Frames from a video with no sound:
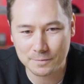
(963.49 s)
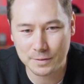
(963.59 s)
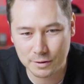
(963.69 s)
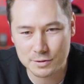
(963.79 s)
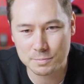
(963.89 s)

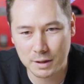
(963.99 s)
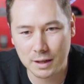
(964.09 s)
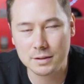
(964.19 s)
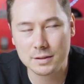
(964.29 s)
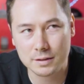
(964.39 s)
Very
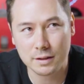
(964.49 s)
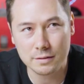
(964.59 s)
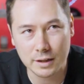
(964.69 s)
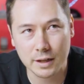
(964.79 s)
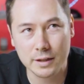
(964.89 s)
smart.
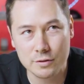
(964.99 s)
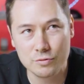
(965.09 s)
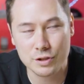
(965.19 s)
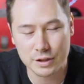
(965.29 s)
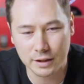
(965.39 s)
Okay,
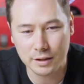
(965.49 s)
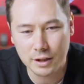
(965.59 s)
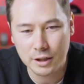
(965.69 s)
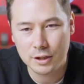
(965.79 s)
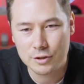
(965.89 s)
interesting.
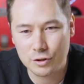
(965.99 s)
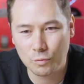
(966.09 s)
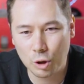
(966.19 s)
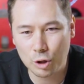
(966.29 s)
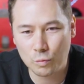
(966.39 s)
So
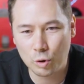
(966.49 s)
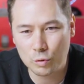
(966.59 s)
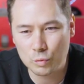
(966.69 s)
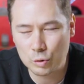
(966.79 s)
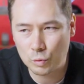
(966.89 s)
what,
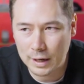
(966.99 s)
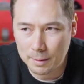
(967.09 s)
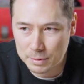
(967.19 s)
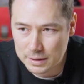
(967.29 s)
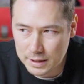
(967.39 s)
what what
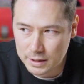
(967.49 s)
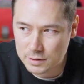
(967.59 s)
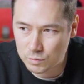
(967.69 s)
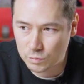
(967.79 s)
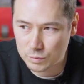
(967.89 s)
happened
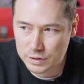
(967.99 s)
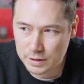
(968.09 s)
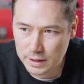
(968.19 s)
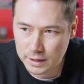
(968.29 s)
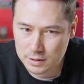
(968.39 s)
next? What was
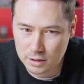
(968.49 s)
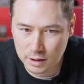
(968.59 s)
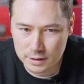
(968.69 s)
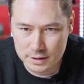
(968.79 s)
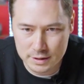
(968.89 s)
the next
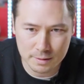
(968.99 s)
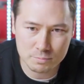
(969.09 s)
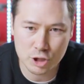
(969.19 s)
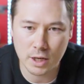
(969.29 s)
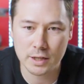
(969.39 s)
kind of
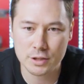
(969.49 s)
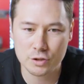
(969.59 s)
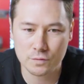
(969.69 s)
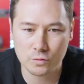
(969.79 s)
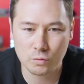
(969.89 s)
step
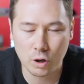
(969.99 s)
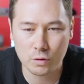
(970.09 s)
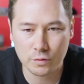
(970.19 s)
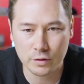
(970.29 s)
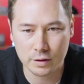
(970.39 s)
change of
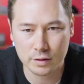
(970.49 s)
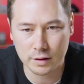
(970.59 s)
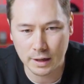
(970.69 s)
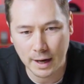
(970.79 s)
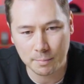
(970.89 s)
growth that,
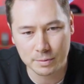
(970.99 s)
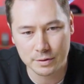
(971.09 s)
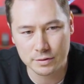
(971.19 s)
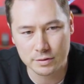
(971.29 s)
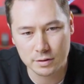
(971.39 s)
that
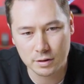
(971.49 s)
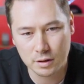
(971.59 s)
happened?